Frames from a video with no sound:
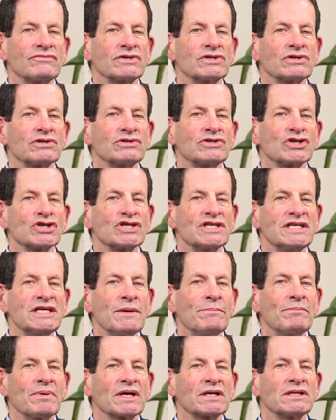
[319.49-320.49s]
returns are
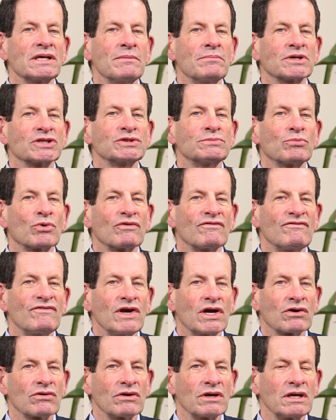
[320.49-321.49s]
typically much more
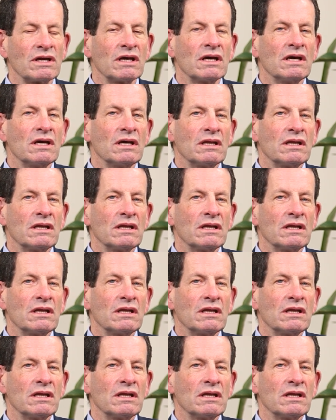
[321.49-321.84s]
varied